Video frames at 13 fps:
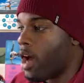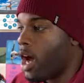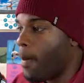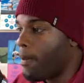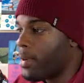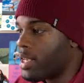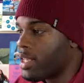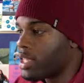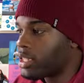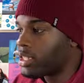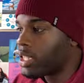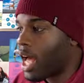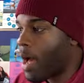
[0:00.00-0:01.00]
Up in
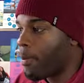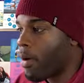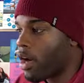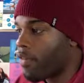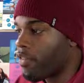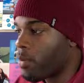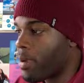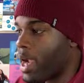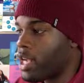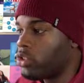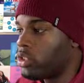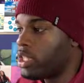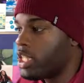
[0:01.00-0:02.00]
this top part of the
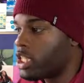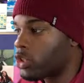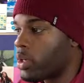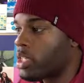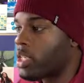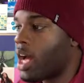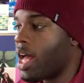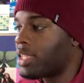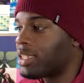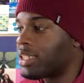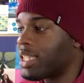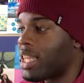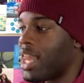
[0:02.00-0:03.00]
page, you see these three
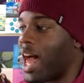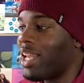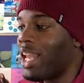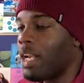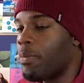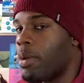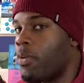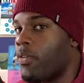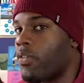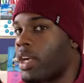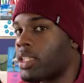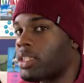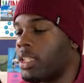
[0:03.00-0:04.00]
dots? A lot of people
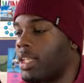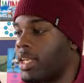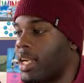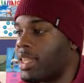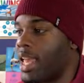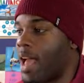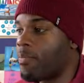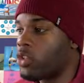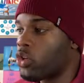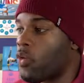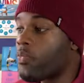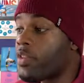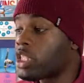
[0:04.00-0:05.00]
forget to look at that.
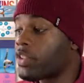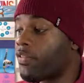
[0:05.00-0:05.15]
So this